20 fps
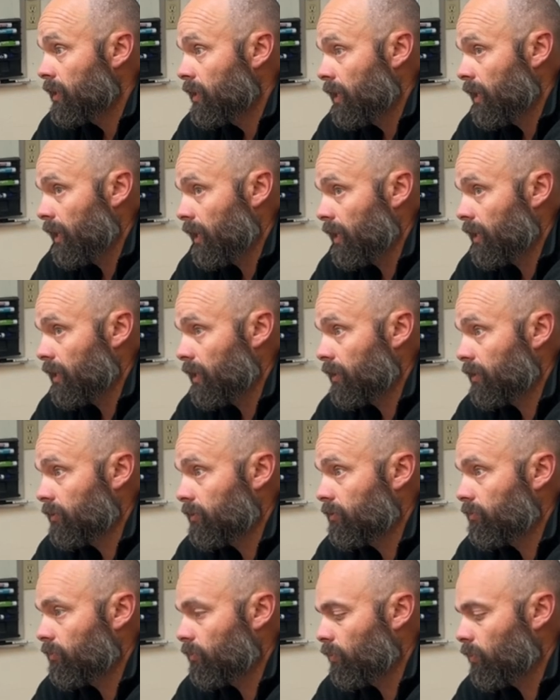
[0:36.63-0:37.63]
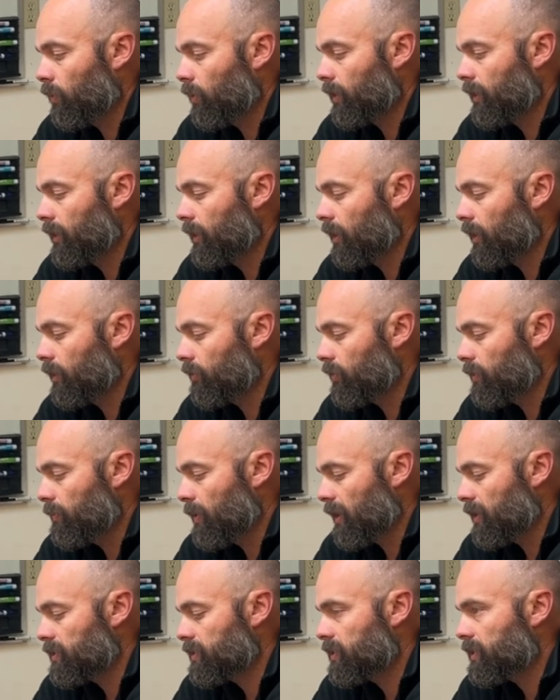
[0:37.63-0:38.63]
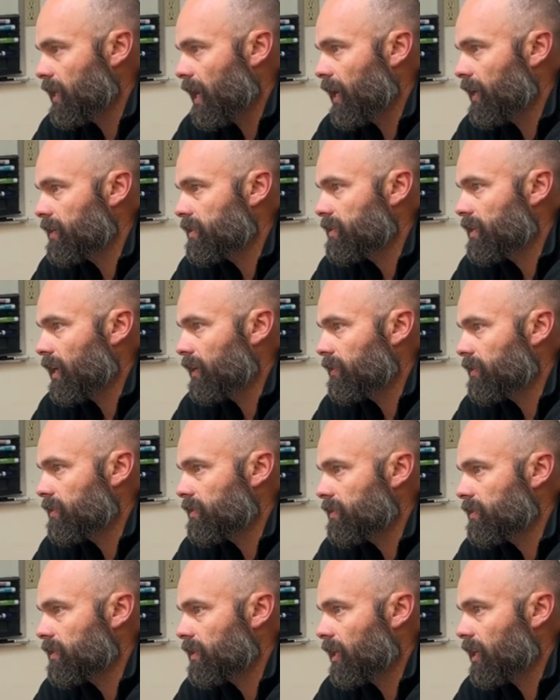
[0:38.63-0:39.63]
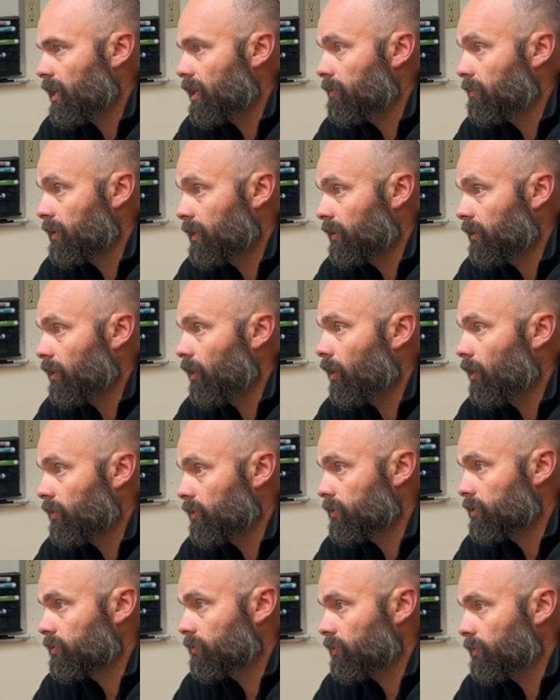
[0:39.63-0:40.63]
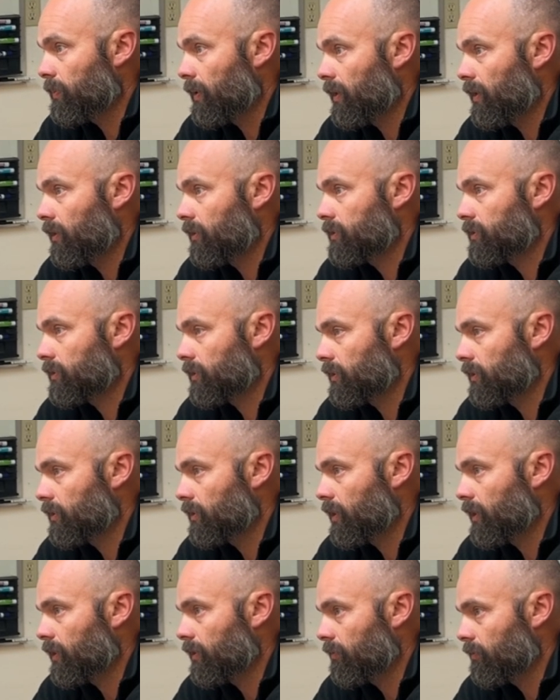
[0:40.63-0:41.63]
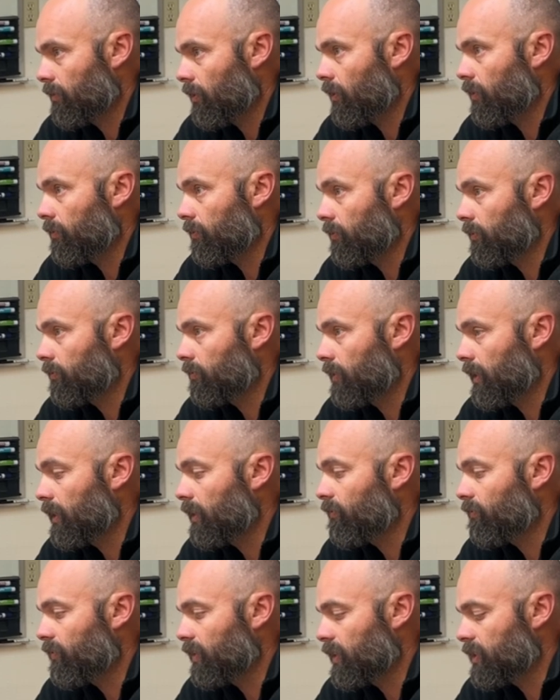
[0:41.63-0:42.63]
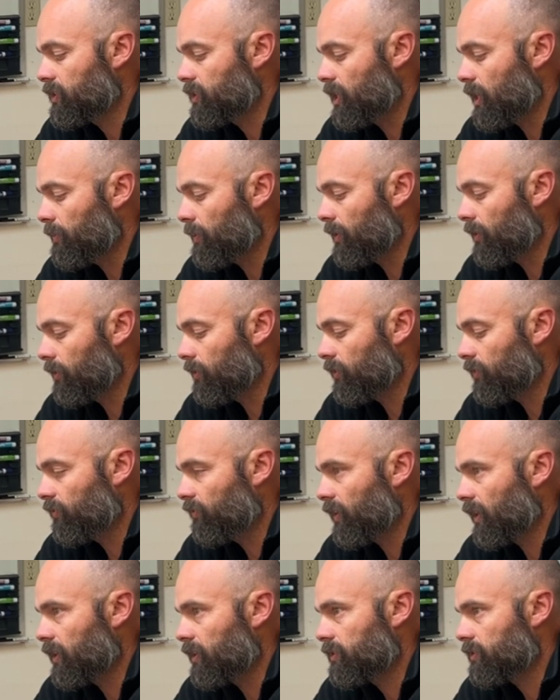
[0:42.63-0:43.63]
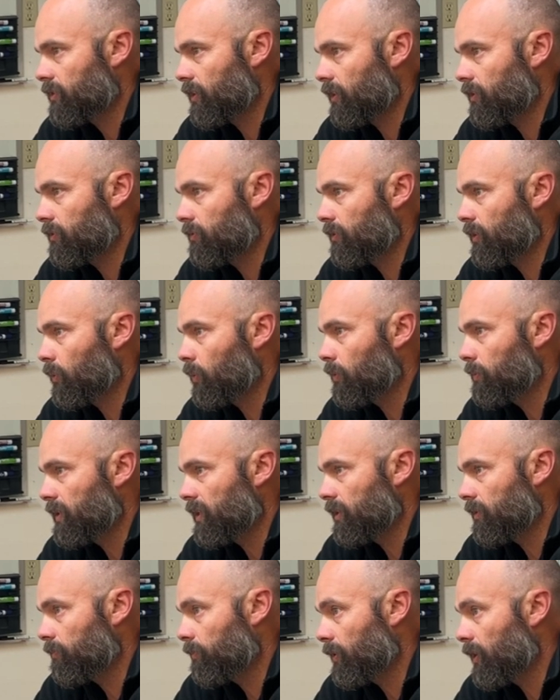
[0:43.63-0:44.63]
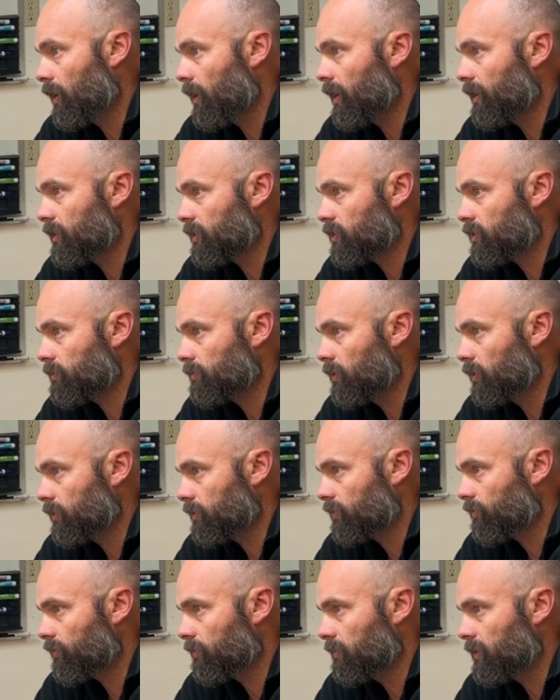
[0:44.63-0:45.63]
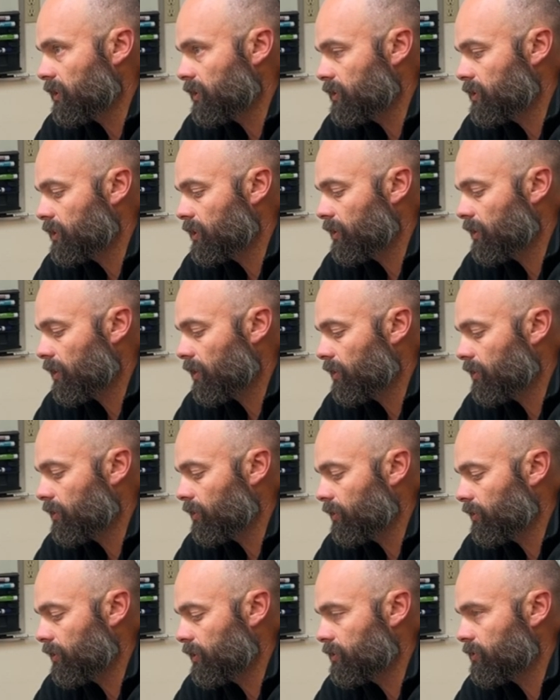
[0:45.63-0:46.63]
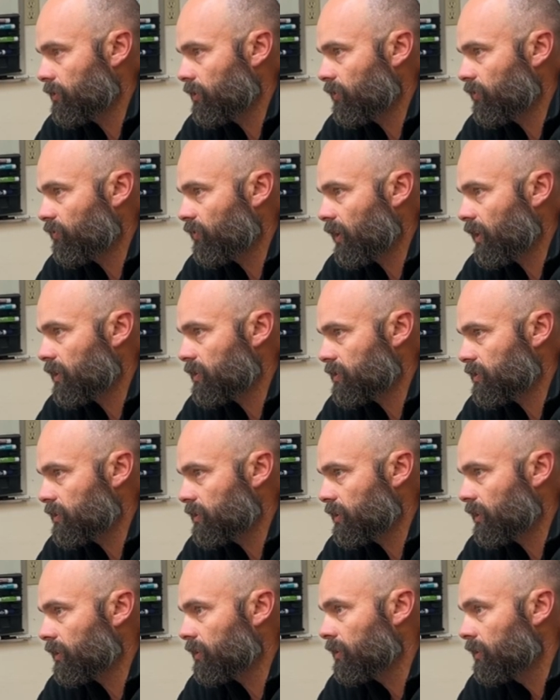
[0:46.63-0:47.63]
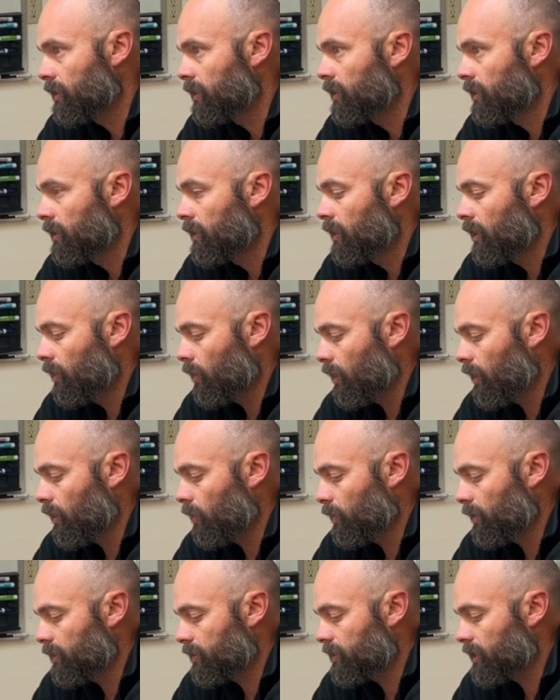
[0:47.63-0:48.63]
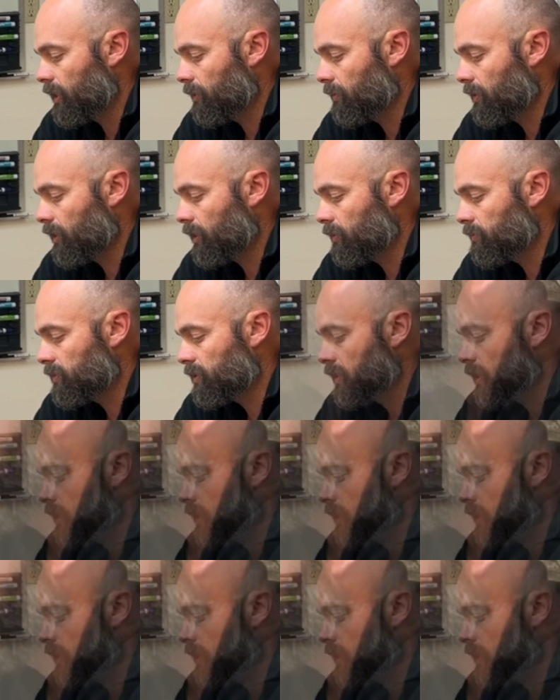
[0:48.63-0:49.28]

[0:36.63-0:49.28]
and working on repair status at this time, and all those repairs are getting finished up on all those fires. There will be periodic smokes from the interior on each of those fires until wintertime comes.